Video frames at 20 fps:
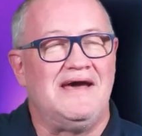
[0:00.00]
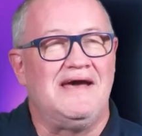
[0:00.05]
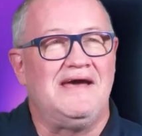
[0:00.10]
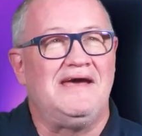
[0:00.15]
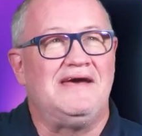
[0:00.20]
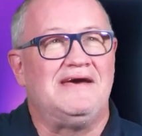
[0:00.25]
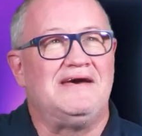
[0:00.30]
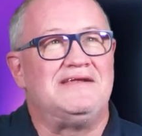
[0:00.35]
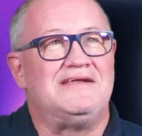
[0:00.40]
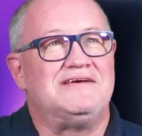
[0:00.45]

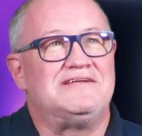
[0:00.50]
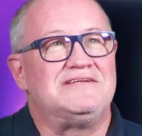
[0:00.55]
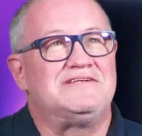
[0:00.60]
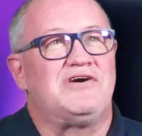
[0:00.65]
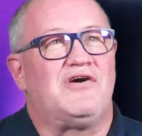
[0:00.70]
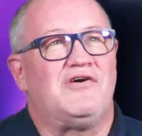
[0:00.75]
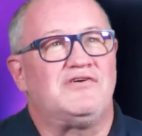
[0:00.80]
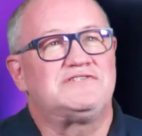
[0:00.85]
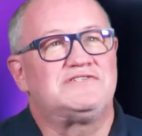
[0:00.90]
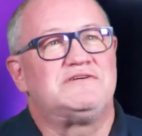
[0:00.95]
And it
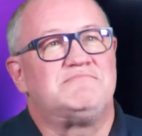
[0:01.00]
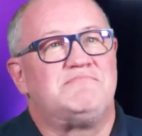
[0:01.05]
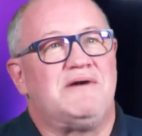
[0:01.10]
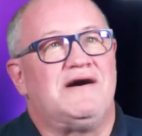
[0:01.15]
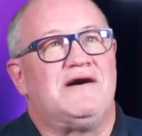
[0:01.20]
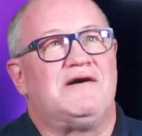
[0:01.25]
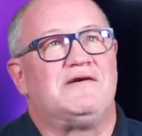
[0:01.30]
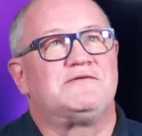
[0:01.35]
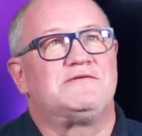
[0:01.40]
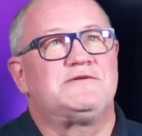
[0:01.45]
talks
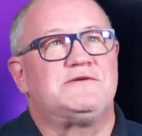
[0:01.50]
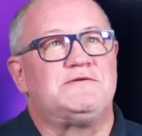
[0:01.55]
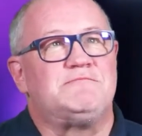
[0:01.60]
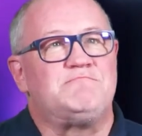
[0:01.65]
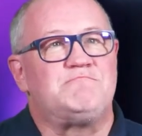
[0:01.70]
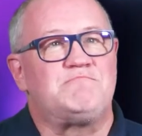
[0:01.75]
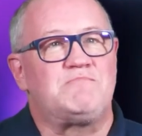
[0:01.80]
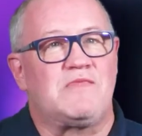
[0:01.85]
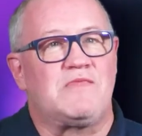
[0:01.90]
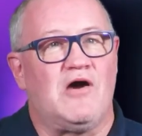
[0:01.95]
about
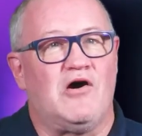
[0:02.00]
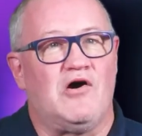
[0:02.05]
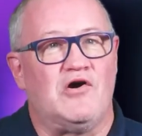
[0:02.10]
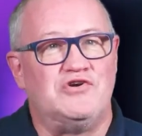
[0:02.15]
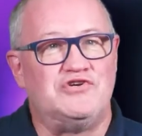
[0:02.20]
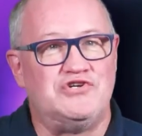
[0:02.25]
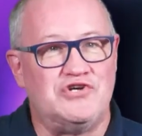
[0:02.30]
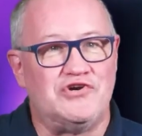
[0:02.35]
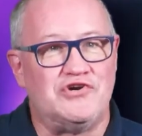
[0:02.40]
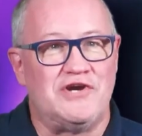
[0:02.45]
our
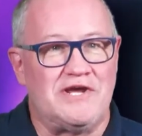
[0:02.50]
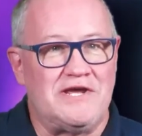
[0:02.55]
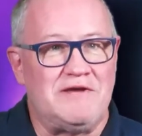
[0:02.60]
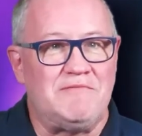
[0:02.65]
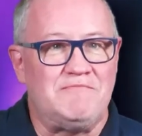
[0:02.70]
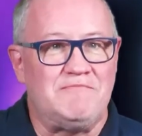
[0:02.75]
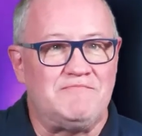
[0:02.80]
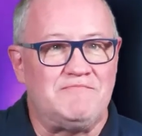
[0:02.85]
journey,